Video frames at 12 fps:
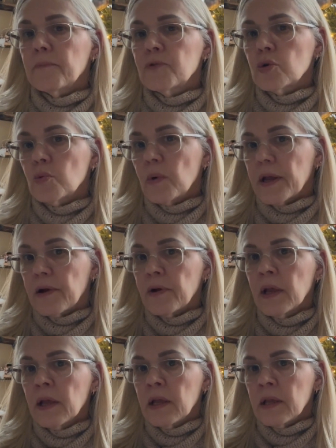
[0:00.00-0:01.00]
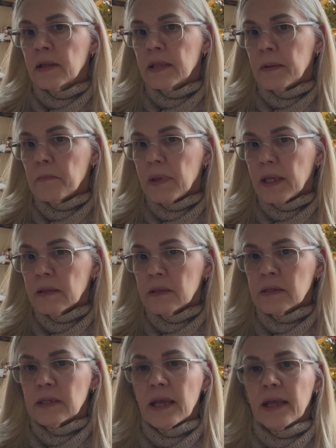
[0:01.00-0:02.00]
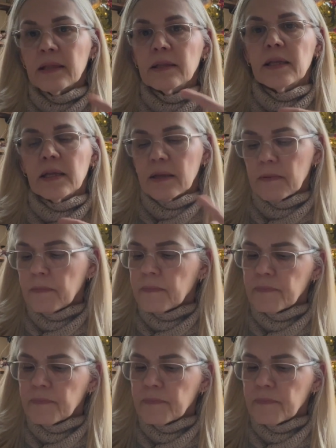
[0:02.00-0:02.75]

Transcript: to wear the mitts and the